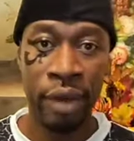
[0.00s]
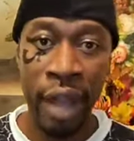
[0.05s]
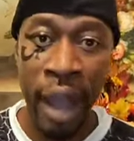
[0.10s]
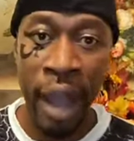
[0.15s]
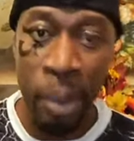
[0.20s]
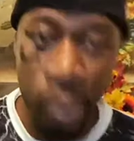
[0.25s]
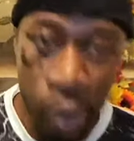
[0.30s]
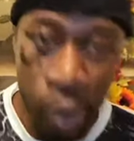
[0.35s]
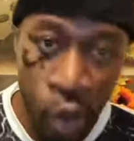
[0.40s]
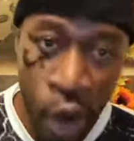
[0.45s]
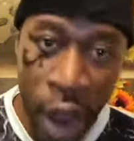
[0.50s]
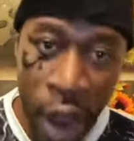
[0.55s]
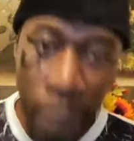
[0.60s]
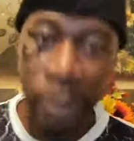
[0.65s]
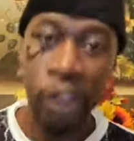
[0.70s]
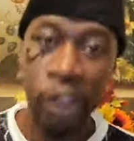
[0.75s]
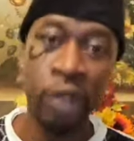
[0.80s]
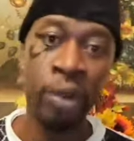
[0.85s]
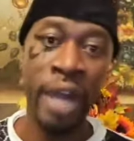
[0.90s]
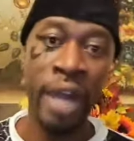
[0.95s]
I
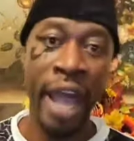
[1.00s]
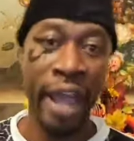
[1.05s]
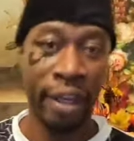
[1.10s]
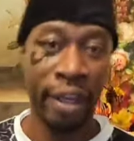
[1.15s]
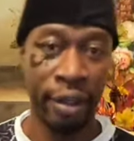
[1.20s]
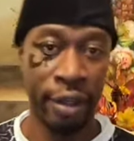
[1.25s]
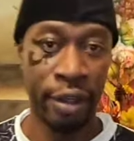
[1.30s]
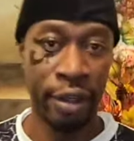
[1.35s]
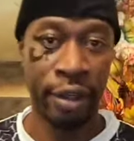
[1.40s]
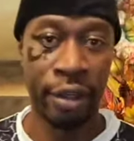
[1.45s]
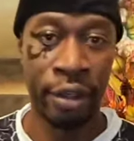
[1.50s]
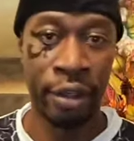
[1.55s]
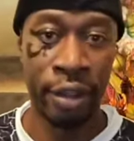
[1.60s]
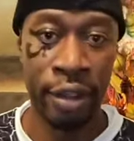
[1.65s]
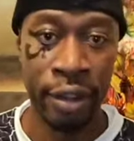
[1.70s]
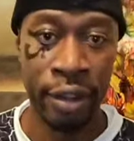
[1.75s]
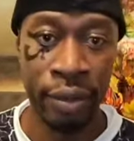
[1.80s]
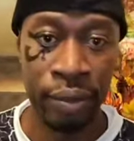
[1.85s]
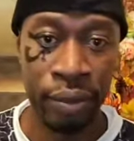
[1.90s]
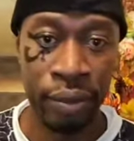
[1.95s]
promise you that.
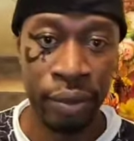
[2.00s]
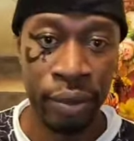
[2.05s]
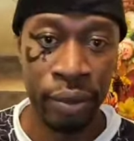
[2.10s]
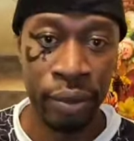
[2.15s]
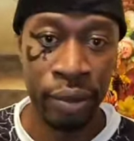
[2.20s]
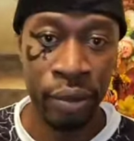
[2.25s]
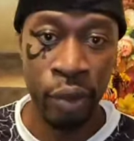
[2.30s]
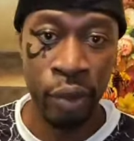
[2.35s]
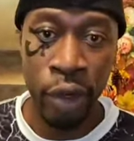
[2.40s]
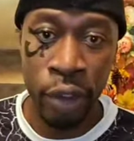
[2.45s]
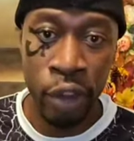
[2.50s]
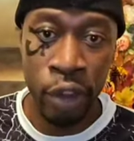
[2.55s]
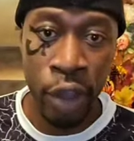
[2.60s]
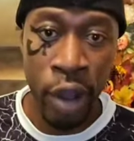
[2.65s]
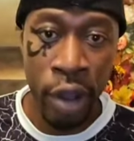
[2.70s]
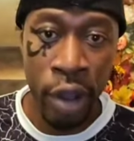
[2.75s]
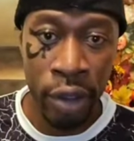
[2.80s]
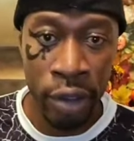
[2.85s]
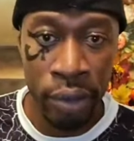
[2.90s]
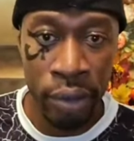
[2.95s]
Real
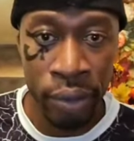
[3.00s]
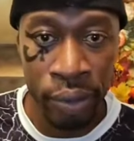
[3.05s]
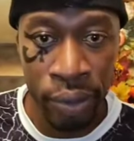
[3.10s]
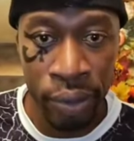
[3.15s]
talk.